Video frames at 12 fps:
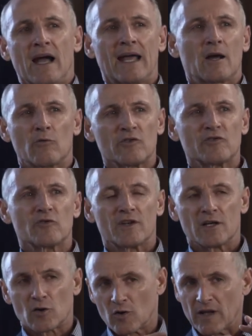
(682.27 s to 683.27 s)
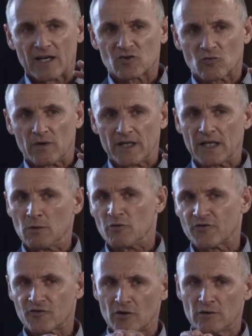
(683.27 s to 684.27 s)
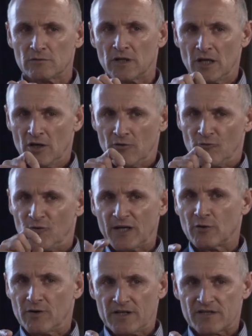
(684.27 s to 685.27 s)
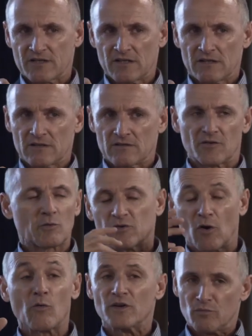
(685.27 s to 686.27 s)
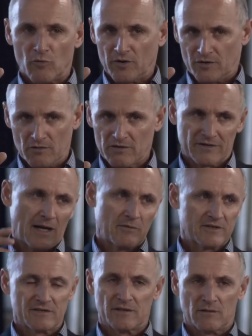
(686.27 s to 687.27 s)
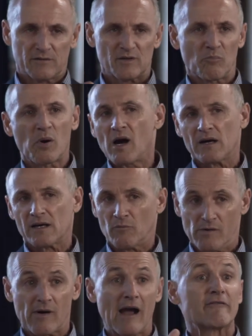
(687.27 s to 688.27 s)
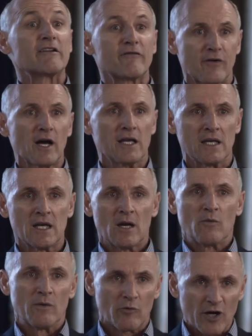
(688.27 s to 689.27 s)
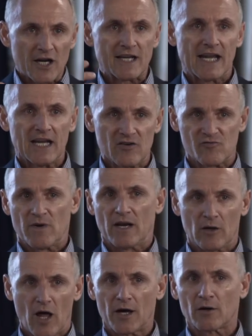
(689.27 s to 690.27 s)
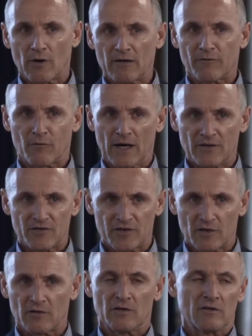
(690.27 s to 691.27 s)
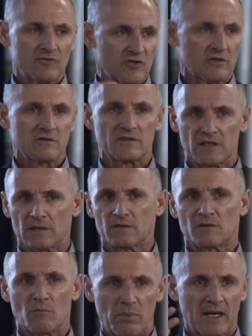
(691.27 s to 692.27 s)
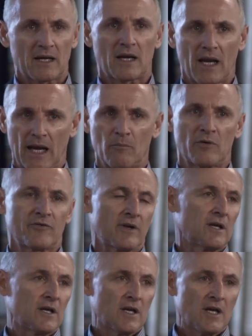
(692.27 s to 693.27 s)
And I always knew that intellectually he was so rigorous that there was always more to do, because I was, you know, was a punk, and we were having fun. We were engaged. We had a lot of great friends here, you know, Joe Ziegler's and Ben Campbell's, and,